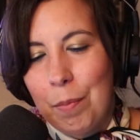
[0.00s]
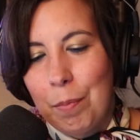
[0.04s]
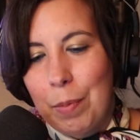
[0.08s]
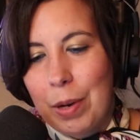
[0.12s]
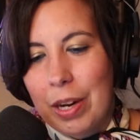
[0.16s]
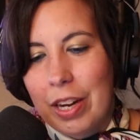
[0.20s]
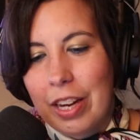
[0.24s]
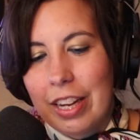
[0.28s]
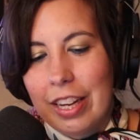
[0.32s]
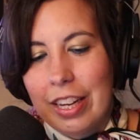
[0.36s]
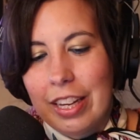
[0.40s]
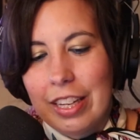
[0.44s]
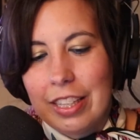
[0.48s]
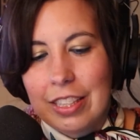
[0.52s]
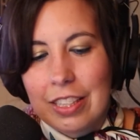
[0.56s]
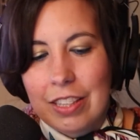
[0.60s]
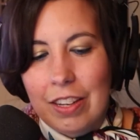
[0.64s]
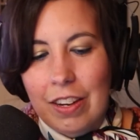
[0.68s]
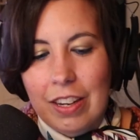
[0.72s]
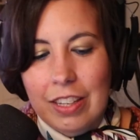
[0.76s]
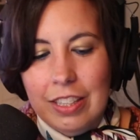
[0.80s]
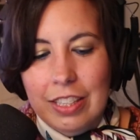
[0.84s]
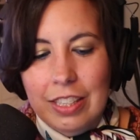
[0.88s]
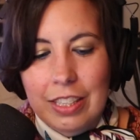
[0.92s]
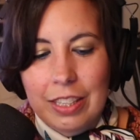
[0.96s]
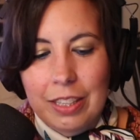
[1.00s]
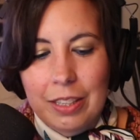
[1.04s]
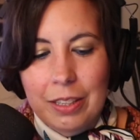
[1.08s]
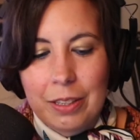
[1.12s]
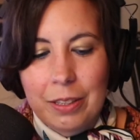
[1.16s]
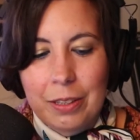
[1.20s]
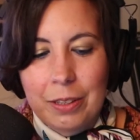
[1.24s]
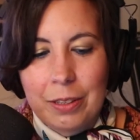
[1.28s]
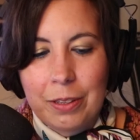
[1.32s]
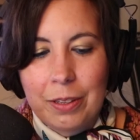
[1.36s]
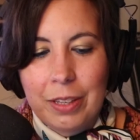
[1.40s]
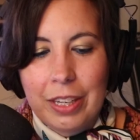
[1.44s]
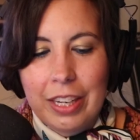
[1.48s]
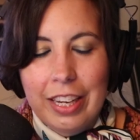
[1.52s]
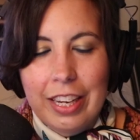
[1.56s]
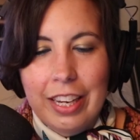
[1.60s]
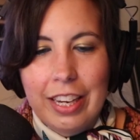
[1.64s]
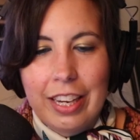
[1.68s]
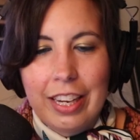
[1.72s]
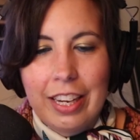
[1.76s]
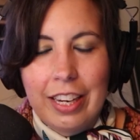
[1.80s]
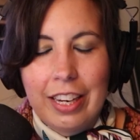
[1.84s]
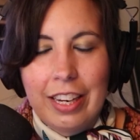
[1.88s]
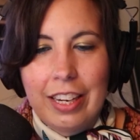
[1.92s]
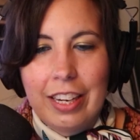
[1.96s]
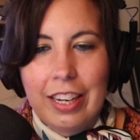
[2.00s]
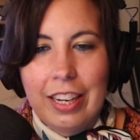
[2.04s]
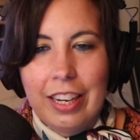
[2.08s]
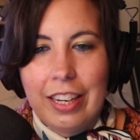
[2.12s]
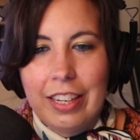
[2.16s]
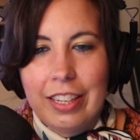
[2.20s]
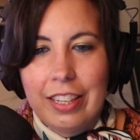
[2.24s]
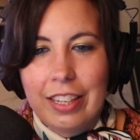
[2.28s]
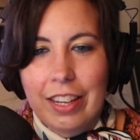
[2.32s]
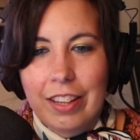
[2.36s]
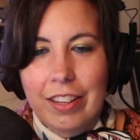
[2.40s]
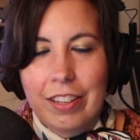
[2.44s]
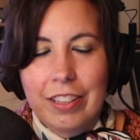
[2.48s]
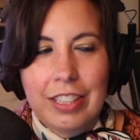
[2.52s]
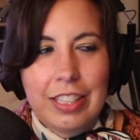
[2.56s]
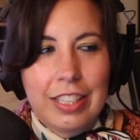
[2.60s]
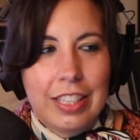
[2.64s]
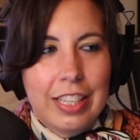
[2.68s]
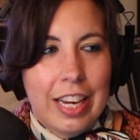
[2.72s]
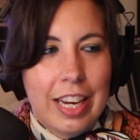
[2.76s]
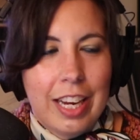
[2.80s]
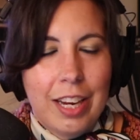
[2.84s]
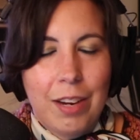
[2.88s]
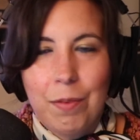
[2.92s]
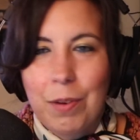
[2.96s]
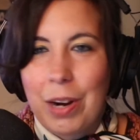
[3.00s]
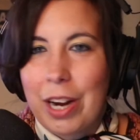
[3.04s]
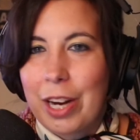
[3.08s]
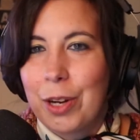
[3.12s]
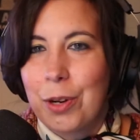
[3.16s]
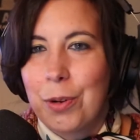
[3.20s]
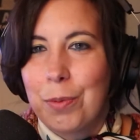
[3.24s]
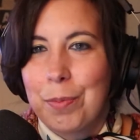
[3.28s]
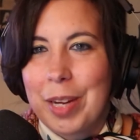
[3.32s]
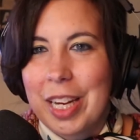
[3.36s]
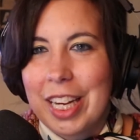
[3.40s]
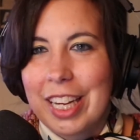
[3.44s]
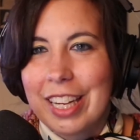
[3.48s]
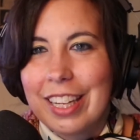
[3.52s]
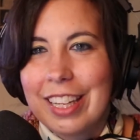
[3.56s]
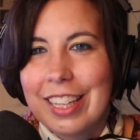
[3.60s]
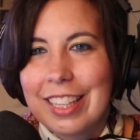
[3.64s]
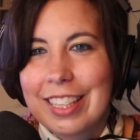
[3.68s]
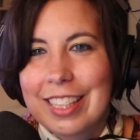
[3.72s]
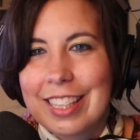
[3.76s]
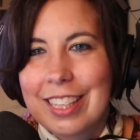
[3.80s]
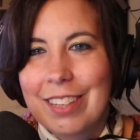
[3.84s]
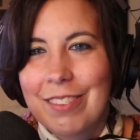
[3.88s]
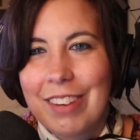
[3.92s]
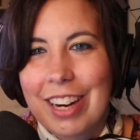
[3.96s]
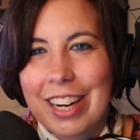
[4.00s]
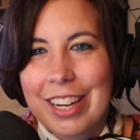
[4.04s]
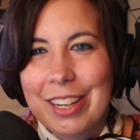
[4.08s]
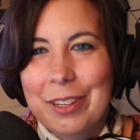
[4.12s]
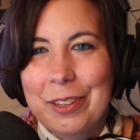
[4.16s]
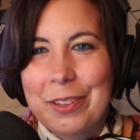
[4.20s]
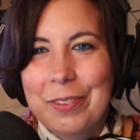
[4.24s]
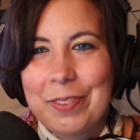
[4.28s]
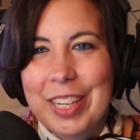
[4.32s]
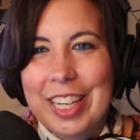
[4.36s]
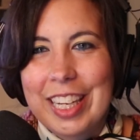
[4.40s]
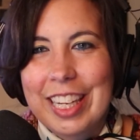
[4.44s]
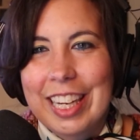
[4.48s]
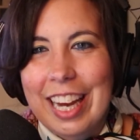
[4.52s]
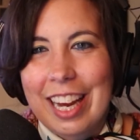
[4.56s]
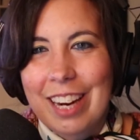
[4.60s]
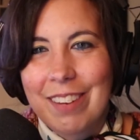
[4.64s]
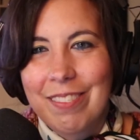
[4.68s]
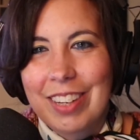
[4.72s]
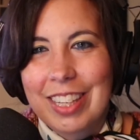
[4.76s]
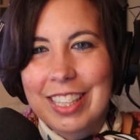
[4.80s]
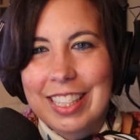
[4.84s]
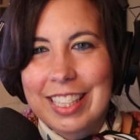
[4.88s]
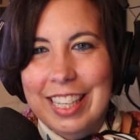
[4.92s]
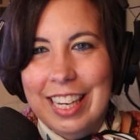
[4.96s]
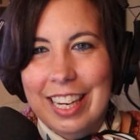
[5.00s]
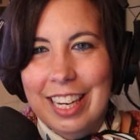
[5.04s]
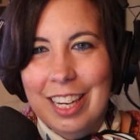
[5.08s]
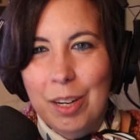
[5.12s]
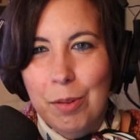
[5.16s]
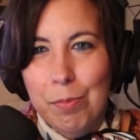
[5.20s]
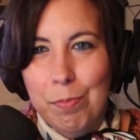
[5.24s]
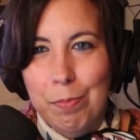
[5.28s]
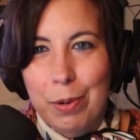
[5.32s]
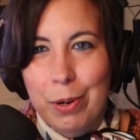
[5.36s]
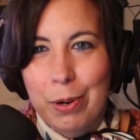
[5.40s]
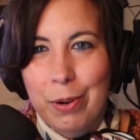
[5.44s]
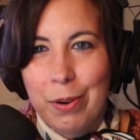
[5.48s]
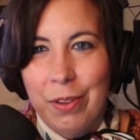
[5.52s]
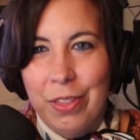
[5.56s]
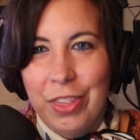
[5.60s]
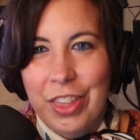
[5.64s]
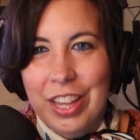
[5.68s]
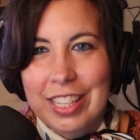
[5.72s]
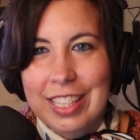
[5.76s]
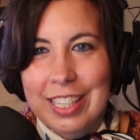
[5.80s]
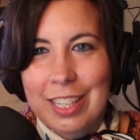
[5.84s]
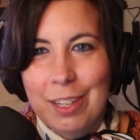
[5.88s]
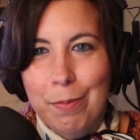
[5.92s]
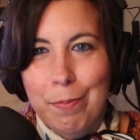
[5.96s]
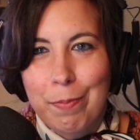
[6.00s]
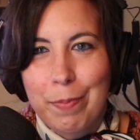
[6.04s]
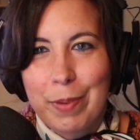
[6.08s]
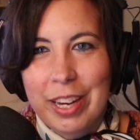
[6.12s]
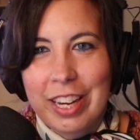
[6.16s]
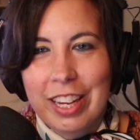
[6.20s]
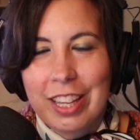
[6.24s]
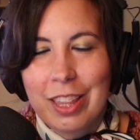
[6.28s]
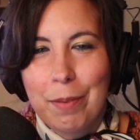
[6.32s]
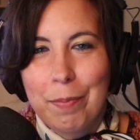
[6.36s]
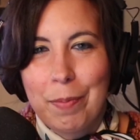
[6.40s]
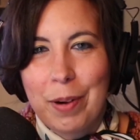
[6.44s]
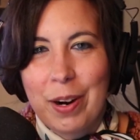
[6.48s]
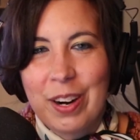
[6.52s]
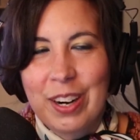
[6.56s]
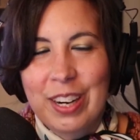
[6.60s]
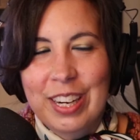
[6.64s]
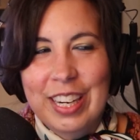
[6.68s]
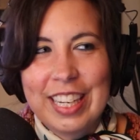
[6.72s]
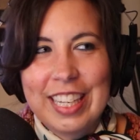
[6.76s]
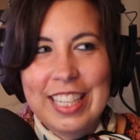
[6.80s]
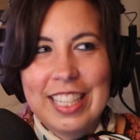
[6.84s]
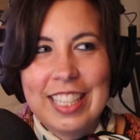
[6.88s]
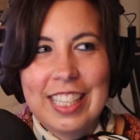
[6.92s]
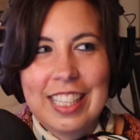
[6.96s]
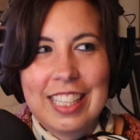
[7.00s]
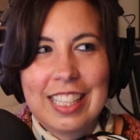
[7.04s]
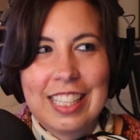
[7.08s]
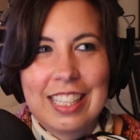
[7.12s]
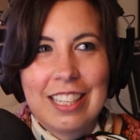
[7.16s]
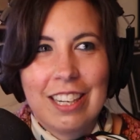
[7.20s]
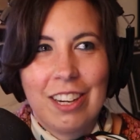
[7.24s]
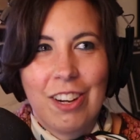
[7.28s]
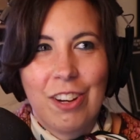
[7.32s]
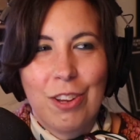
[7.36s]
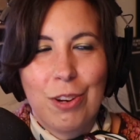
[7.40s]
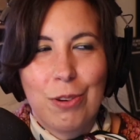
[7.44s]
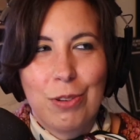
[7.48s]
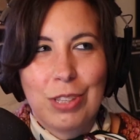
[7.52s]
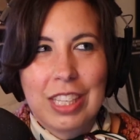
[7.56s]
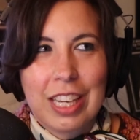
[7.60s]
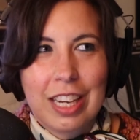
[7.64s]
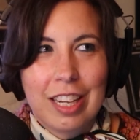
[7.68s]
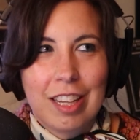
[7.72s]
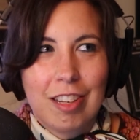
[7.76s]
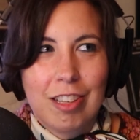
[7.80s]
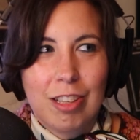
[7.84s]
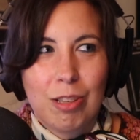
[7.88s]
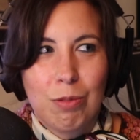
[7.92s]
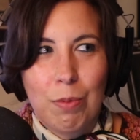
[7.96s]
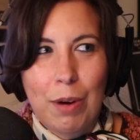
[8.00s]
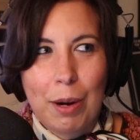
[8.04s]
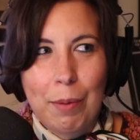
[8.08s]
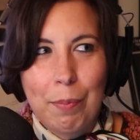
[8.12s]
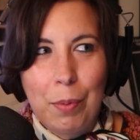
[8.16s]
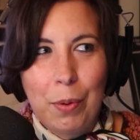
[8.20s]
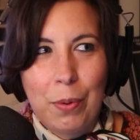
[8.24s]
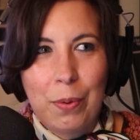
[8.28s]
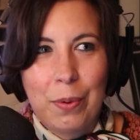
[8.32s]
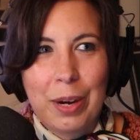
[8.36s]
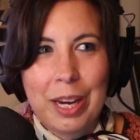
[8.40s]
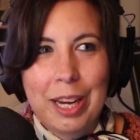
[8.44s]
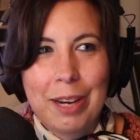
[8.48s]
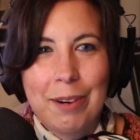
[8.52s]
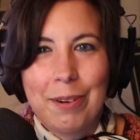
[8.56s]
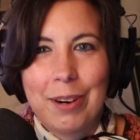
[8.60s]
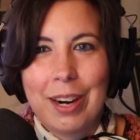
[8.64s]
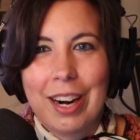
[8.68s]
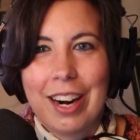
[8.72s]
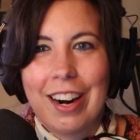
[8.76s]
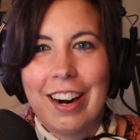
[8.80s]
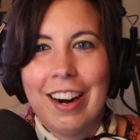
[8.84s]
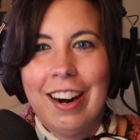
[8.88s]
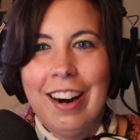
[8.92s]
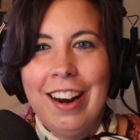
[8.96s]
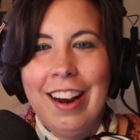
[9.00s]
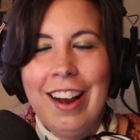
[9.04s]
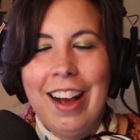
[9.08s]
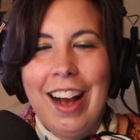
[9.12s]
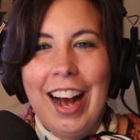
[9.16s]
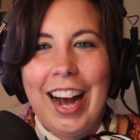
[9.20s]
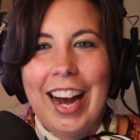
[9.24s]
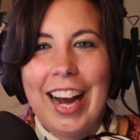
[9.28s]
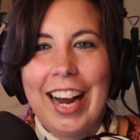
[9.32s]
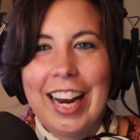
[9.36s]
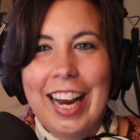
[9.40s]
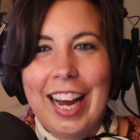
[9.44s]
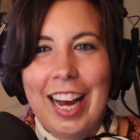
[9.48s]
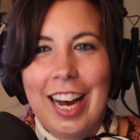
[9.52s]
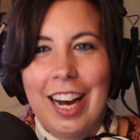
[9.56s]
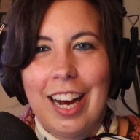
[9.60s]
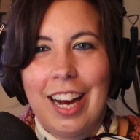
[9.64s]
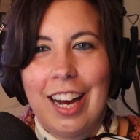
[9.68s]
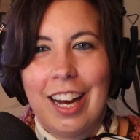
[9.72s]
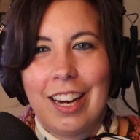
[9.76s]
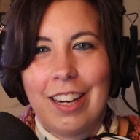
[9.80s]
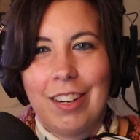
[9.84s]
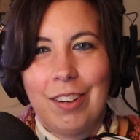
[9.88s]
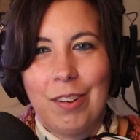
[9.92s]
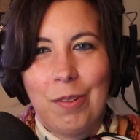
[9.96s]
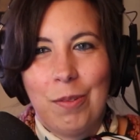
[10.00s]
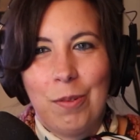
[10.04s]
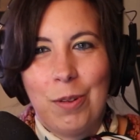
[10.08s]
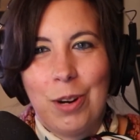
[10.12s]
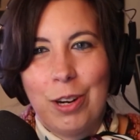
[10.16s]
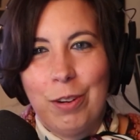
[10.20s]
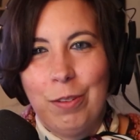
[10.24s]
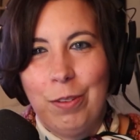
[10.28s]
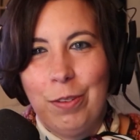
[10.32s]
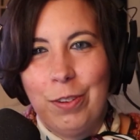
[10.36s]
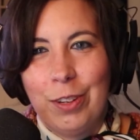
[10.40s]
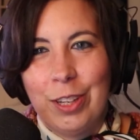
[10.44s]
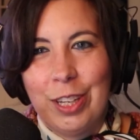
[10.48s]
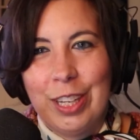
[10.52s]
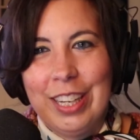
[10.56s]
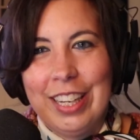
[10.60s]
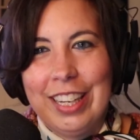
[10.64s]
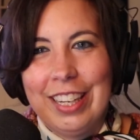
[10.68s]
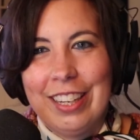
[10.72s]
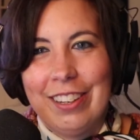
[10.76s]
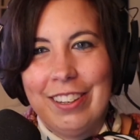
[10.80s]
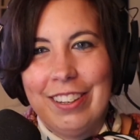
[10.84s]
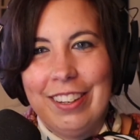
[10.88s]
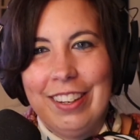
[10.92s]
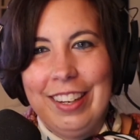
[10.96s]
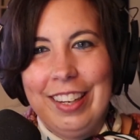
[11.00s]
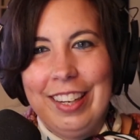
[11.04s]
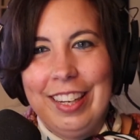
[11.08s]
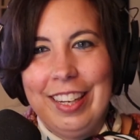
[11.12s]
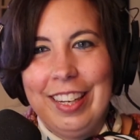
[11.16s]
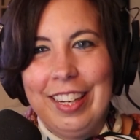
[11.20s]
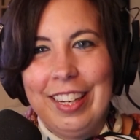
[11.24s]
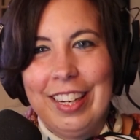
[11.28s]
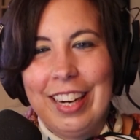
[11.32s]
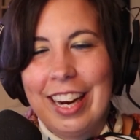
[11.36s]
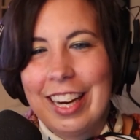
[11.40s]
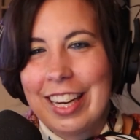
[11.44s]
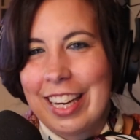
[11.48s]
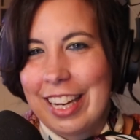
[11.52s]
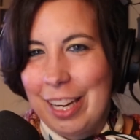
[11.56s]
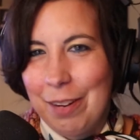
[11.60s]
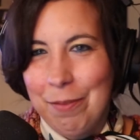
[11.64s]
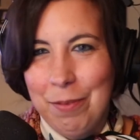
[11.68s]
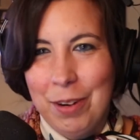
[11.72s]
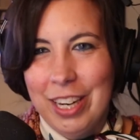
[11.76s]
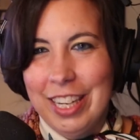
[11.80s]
but it's also in another state, Wyoming. It's in Wyoming and Montana both. That's how big the park is. And so there was like this one point where I had one foot in I keep